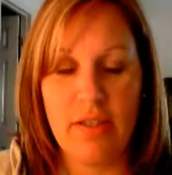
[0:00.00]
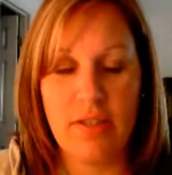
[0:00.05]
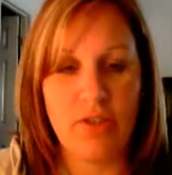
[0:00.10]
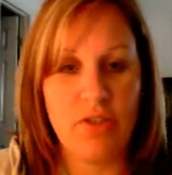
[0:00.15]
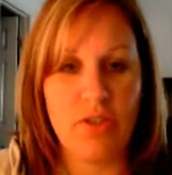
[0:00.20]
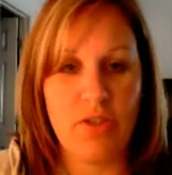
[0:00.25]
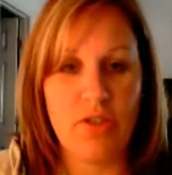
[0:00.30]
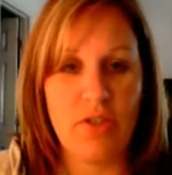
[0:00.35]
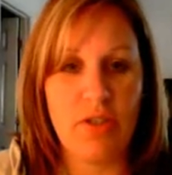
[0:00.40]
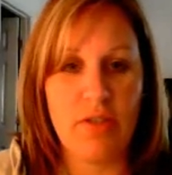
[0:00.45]

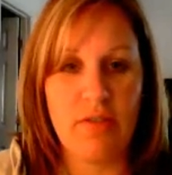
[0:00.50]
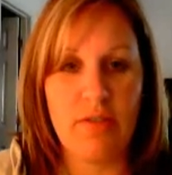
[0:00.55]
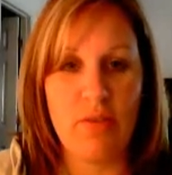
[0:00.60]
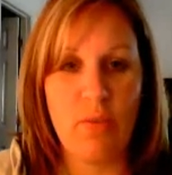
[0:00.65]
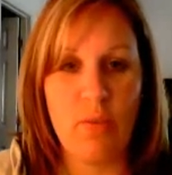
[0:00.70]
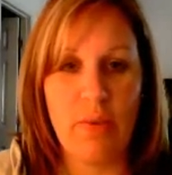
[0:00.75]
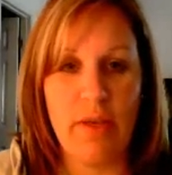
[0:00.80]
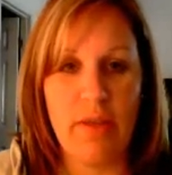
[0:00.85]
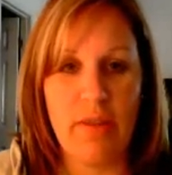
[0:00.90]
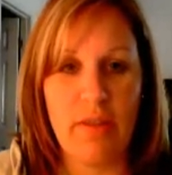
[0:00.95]
It's just
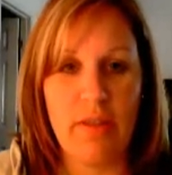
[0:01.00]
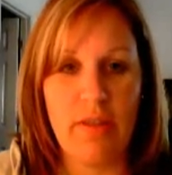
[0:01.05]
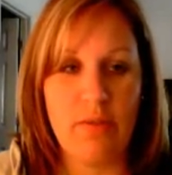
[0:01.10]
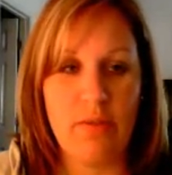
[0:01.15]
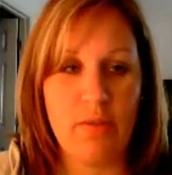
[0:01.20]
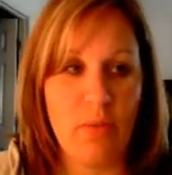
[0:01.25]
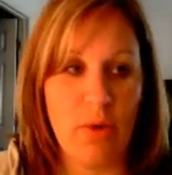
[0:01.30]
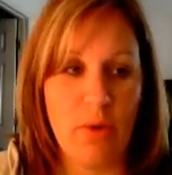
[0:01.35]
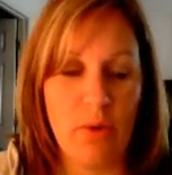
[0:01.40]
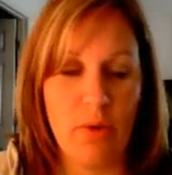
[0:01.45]
the way
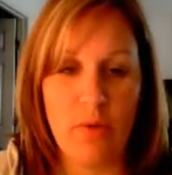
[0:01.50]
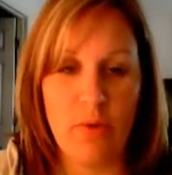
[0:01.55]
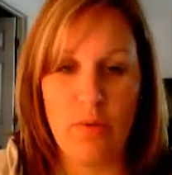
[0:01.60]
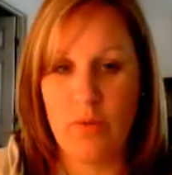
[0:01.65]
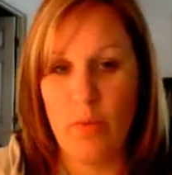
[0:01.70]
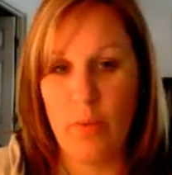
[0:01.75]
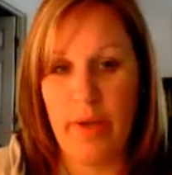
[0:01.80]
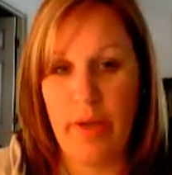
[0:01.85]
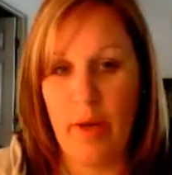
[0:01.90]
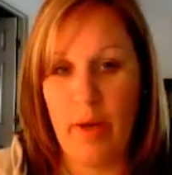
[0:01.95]
things were. It's
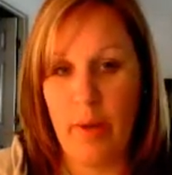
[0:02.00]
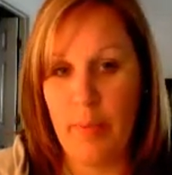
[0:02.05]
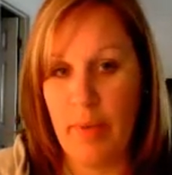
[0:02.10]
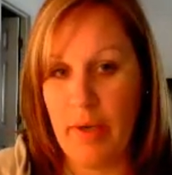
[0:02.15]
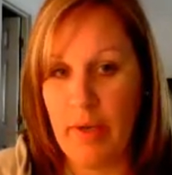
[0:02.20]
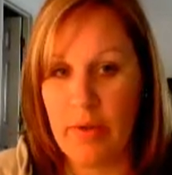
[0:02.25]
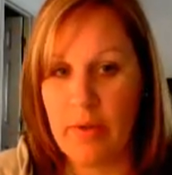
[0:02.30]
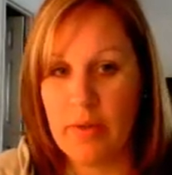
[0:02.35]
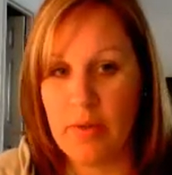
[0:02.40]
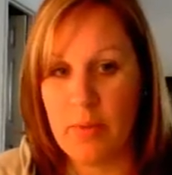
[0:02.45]
the way our
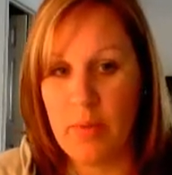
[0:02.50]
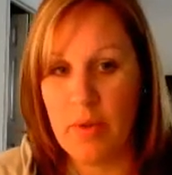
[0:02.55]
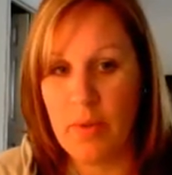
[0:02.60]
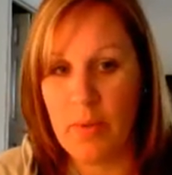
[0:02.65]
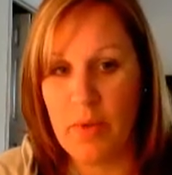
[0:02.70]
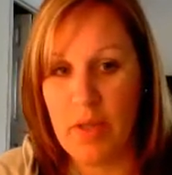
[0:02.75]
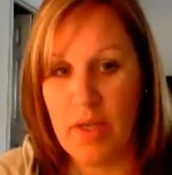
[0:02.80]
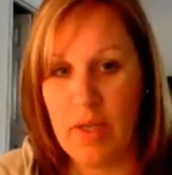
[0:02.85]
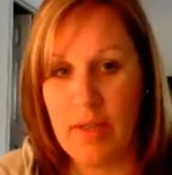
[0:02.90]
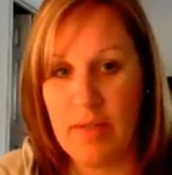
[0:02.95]
parents were
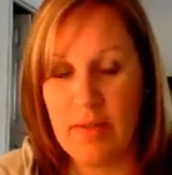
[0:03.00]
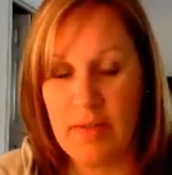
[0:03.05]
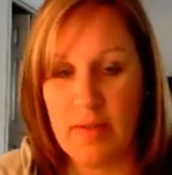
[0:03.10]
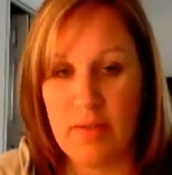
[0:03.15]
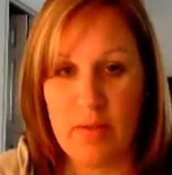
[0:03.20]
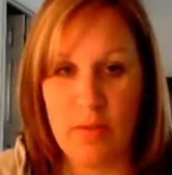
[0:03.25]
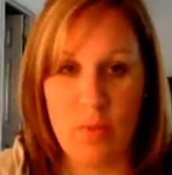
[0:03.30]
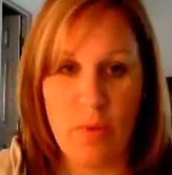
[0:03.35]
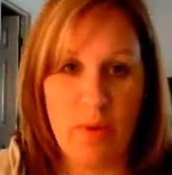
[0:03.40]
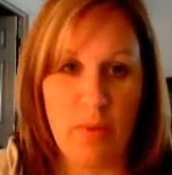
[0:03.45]
with us.
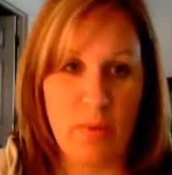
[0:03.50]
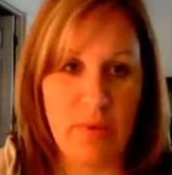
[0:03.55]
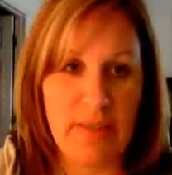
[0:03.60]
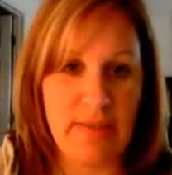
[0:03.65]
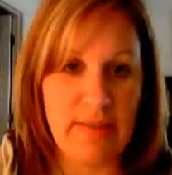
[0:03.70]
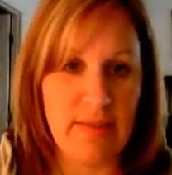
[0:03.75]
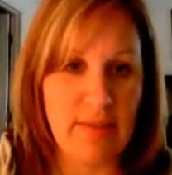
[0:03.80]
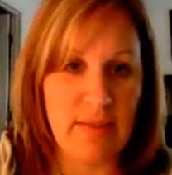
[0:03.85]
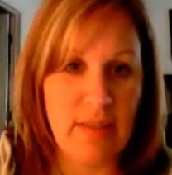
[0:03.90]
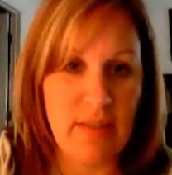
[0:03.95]
It's what we
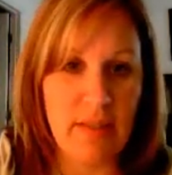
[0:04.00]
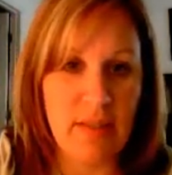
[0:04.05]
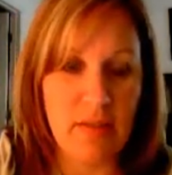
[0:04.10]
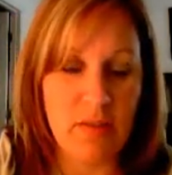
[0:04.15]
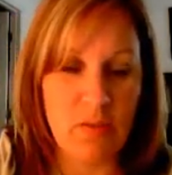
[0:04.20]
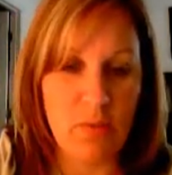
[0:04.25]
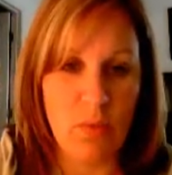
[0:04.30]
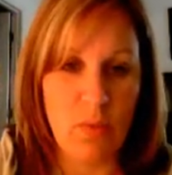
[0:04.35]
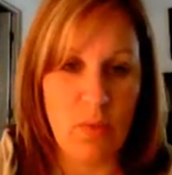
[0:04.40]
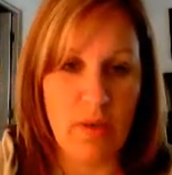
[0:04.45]
see.
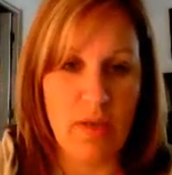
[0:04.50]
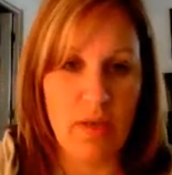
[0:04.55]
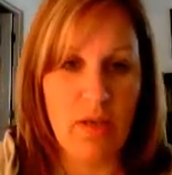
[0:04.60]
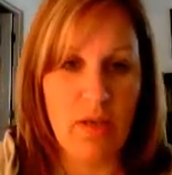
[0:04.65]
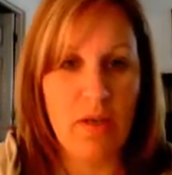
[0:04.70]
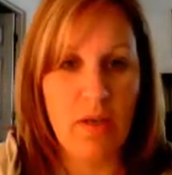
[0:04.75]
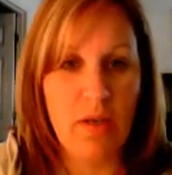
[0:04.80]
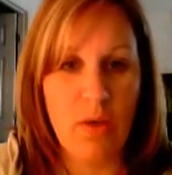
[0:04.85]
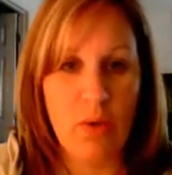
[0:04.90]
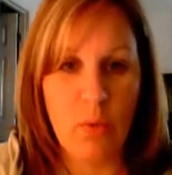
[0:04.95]
It's what
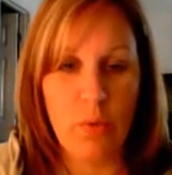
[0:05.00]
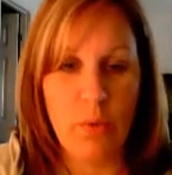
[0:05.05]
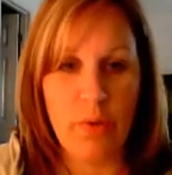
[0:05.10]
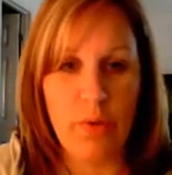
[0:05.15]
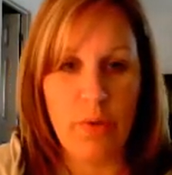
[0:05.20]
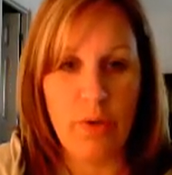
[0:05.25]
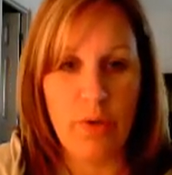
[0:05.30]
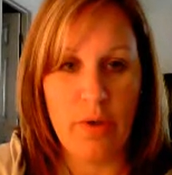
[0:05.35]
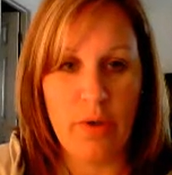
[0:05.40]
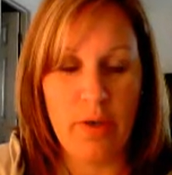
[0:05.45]

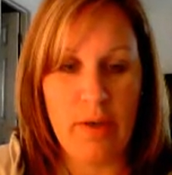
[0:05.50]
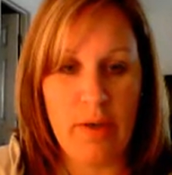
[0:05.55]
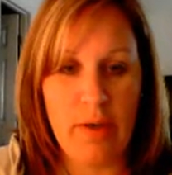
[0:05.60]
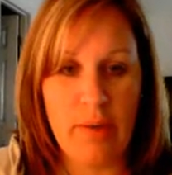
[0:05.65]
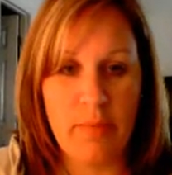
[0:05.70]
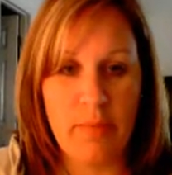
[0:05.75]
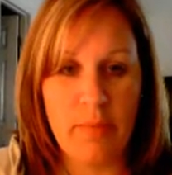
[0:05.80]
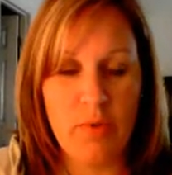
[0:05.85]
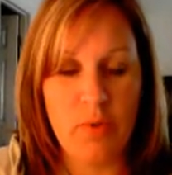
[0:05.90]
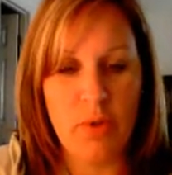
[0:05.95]
we're
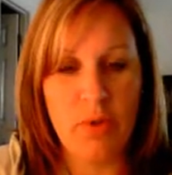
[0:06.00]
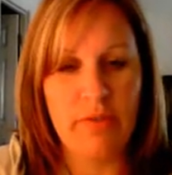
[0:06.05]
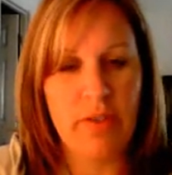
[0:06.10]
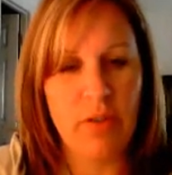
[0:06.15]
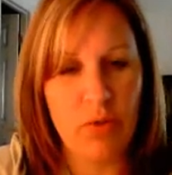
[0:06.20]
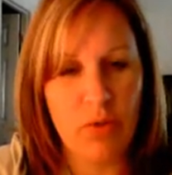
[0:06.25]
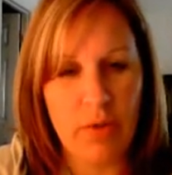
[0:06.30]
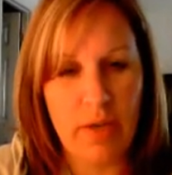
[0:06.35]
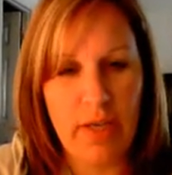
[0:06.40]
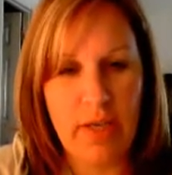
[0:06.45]
sort of
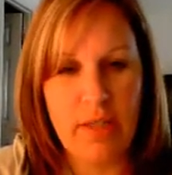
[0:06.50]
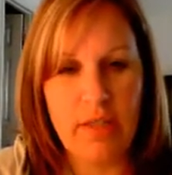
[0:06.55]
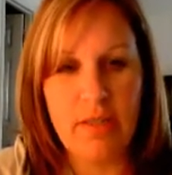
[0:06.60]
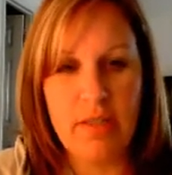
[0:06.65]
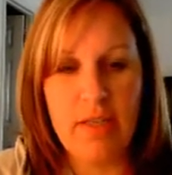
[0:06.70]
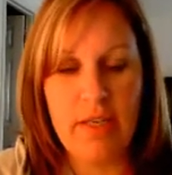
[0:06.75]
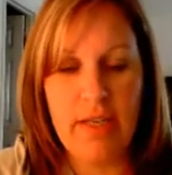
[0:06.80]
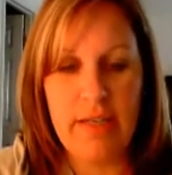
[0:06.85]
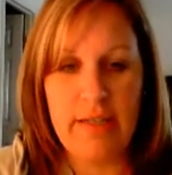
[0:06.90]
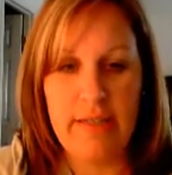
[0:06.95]

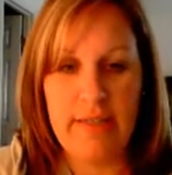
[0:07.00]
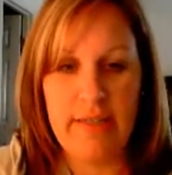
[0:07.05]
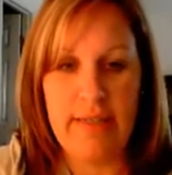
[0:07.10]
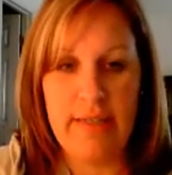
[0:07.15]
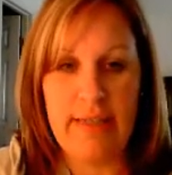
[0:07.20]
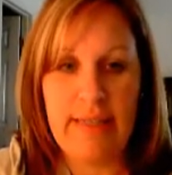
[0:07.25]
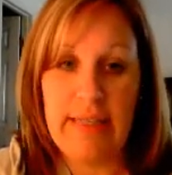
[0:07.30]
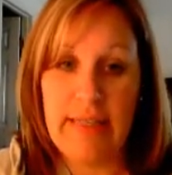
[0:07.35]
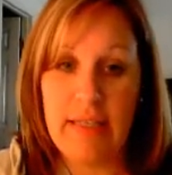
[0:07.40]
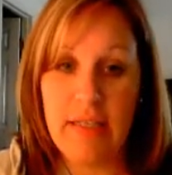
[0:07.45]
ingrained to
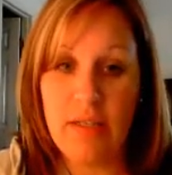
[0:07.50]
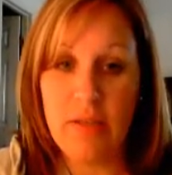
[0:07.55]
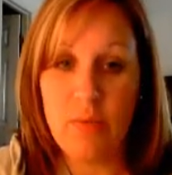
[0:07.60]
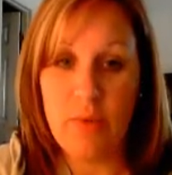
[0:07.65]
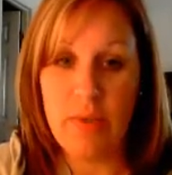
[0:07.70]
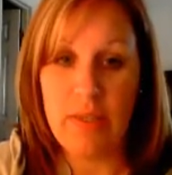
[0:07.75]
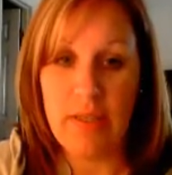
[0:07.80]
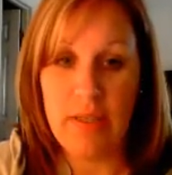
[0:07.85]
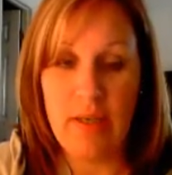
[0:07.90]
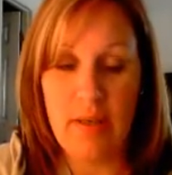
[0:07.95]
think
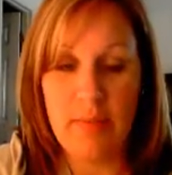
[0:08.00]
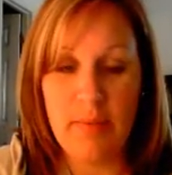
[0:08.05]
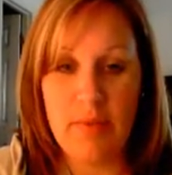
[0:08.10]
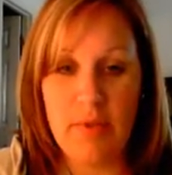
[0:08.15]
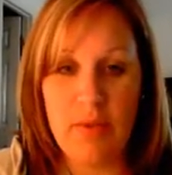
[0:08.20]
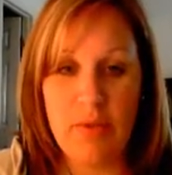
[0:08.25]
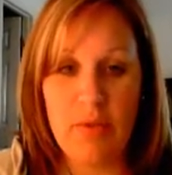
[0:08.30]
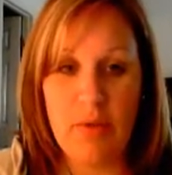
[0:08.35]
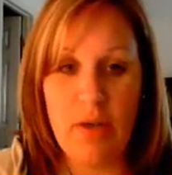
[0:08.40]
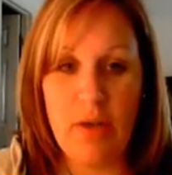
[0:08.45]
when it
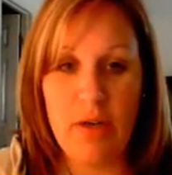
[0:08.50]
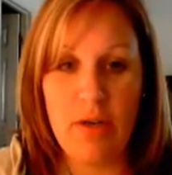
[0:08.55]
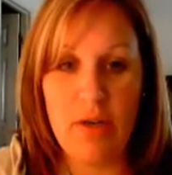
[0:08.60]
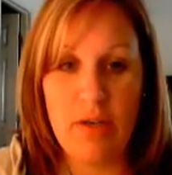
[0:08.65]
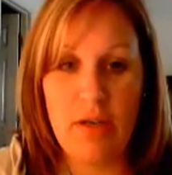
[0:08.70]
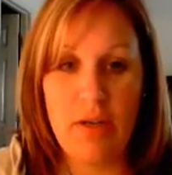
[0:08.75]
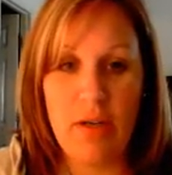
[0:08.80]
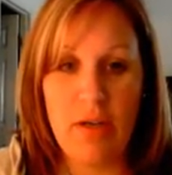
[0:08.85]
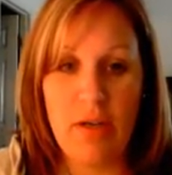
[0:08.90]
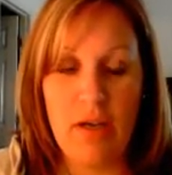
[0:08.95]
comes to our